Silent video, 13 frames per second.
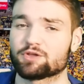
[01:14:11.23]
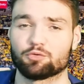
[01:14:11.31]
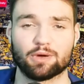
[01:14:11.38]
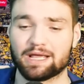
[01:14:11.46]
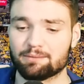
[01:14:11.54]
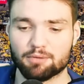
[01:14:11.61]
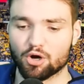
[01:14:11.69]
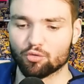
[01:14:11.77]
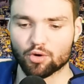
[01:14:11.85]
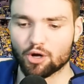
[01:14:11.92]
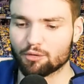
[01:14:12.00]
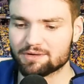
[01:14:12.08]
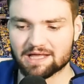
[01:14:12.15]
Rainbow
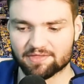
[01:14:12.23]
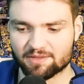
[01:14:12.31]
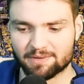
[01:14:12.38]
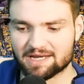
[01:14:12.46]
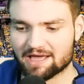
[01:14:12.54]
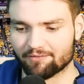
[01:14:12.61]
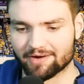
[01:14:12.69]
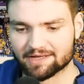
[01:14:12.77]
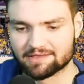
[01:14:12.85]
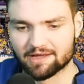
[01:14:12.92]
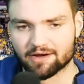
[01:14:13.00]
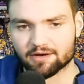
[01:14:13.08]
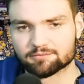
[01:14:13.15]
Road, nothing but net right
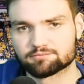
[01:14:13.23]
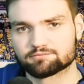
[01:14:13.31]
there.